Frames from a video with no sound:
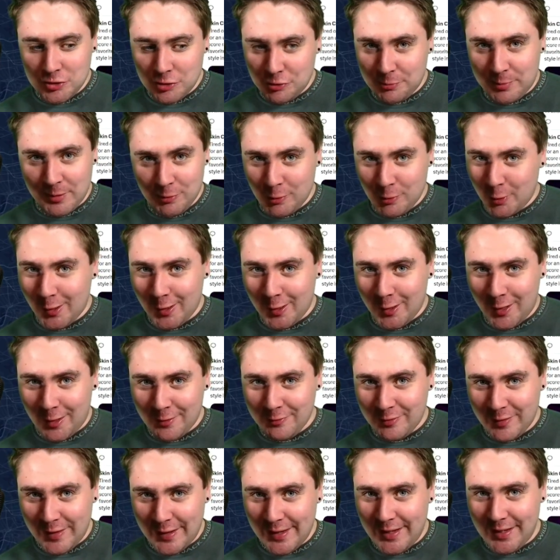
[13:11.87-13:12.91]
be running off
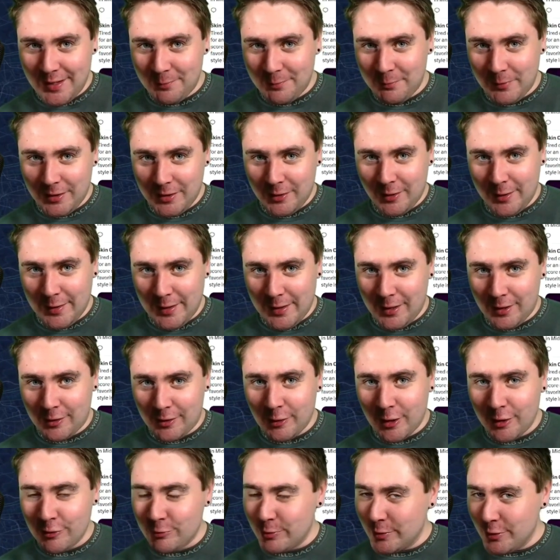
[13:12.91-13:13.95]
eight Midnight
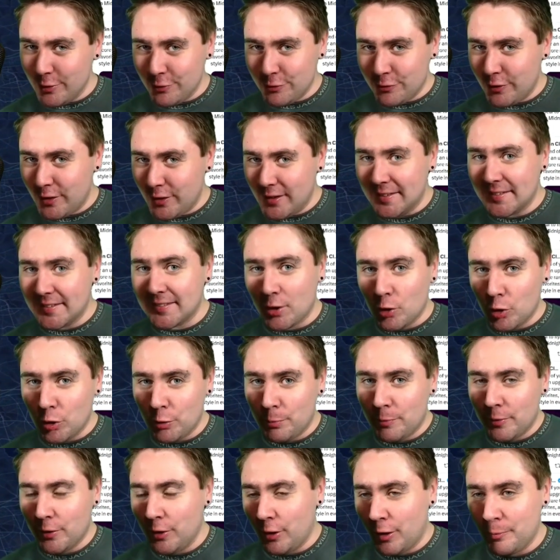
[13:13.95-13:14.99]
aircraft when you first
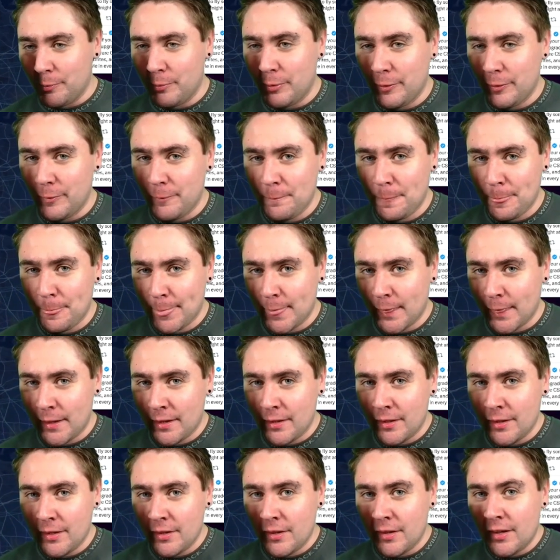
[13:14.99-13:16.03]
open up.
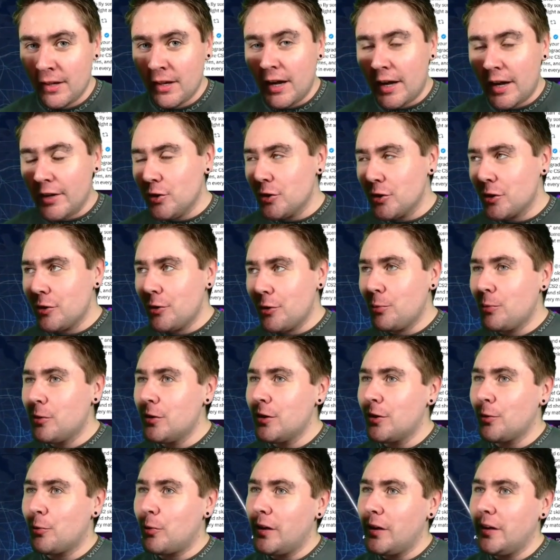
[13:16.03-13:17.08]
And you're going to wonder
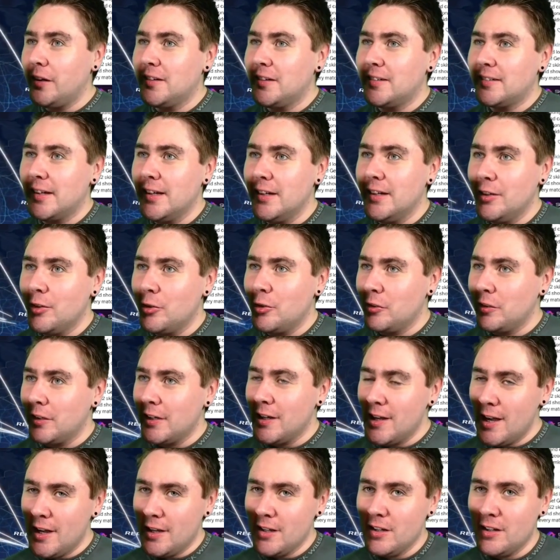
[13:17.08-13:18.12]
why I say only
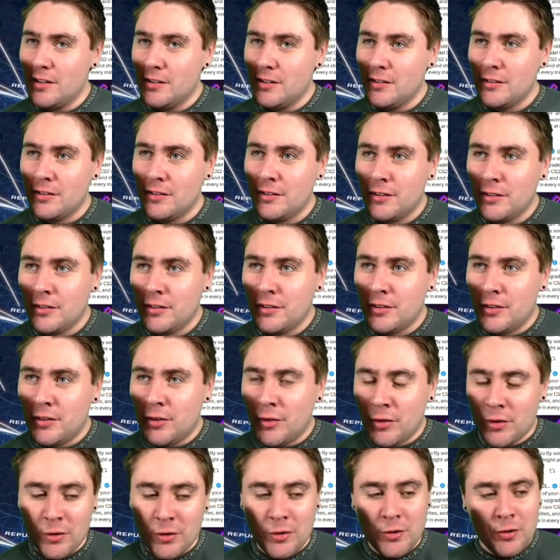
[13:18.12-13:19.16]
eight.
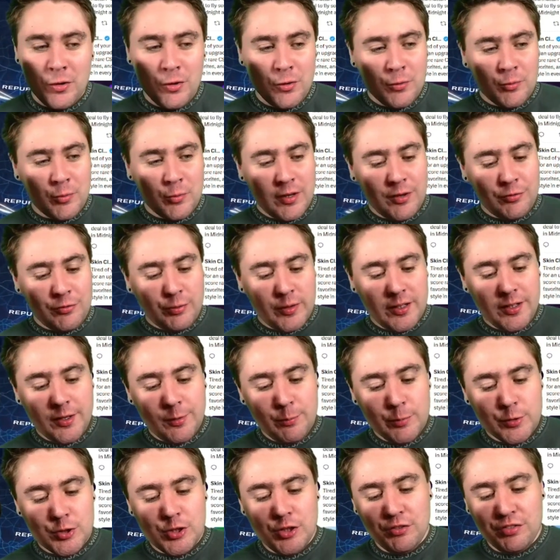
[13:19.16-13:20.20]
Well, if we can
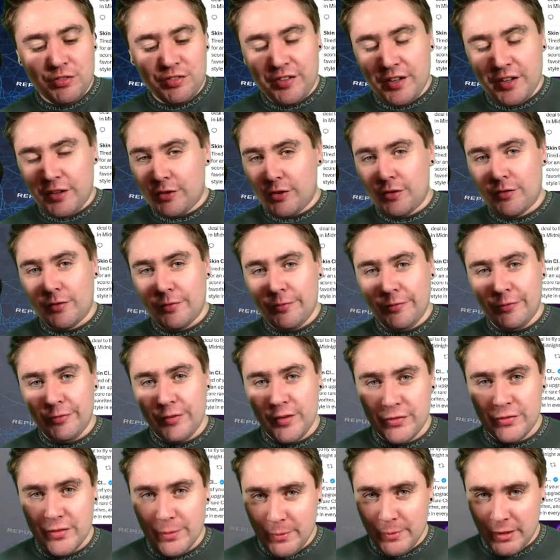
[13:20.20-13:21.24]
produce six hundred
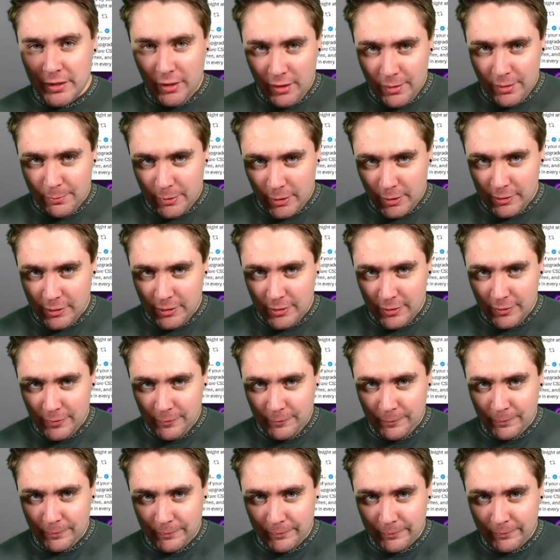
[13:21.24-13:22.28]
fifty Midnight per year
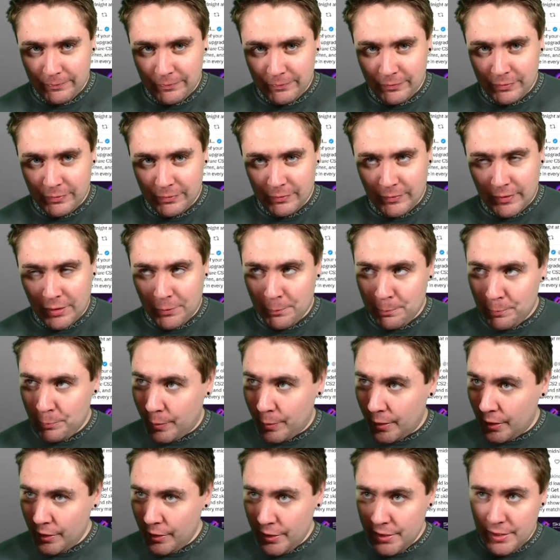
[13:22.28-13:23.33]

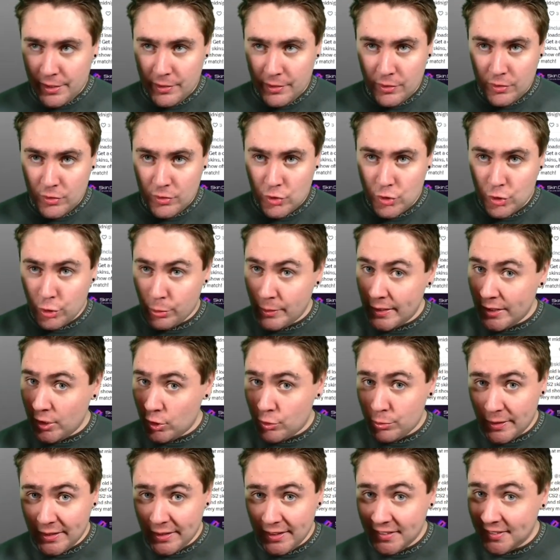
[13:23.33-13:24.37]
by twenty
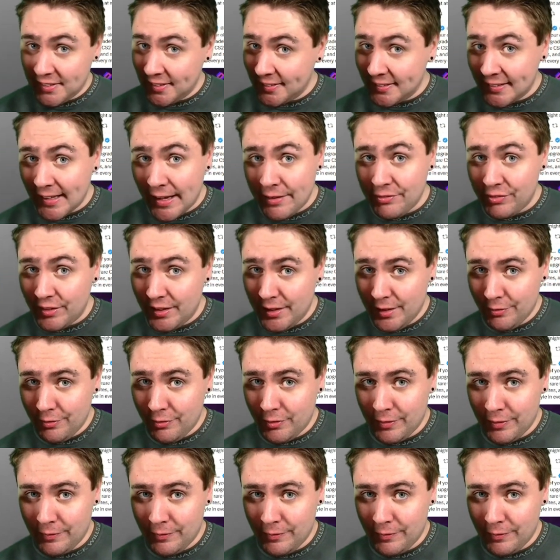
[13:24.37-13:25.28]
twenty-seven even,